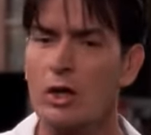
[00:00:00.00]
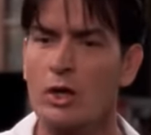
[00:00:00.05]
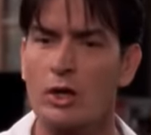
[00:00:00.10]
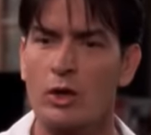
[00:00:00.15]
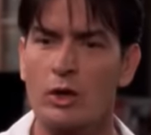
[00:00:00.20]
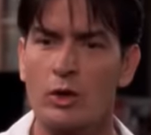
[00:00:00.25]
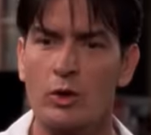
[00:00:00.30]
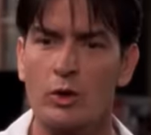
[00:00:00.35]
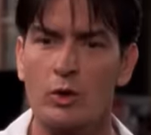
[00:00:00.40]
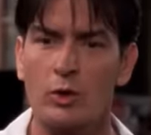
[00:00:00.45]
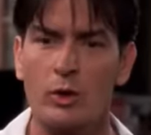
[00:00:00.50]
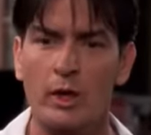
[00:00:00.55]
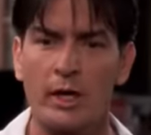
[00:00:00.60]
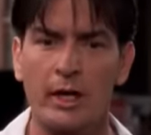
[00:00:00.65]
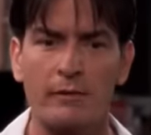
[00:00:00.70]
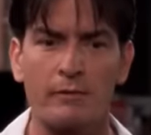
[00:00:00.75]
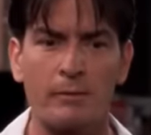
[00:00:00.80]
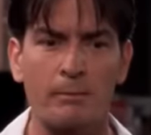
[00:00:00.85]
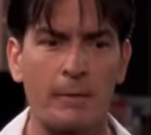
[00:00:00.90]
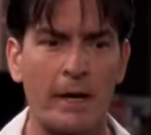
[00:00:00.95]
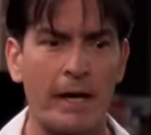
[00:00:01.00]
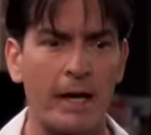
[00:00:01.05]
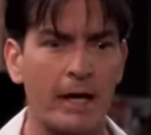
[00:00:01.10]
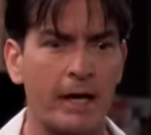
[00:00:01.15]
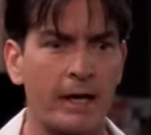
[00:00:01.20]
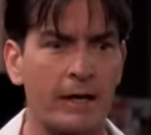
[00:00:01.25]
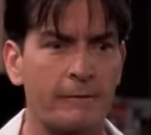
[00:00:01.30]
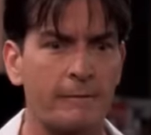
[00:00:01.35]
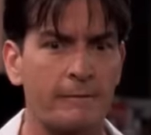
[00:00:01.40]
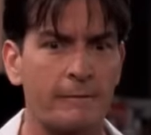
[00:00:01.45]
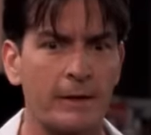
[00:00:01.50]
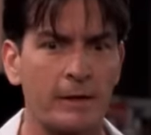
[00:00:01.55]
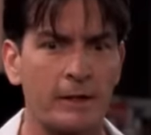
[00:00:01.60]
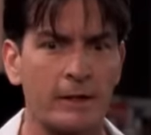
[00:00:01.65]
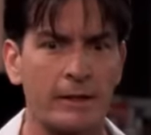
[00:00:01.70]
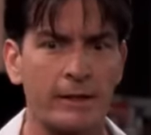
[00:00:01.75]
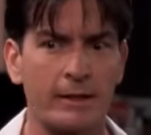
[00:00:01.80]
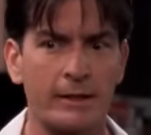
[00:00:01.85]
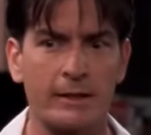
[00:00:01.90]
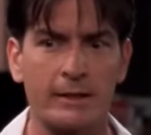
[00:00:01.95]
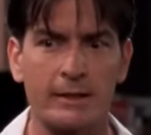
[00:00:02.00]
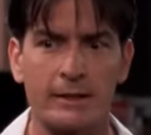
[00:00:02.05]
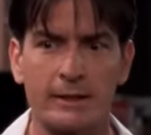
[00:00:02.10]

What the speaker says: Oh, I have a bad feeling.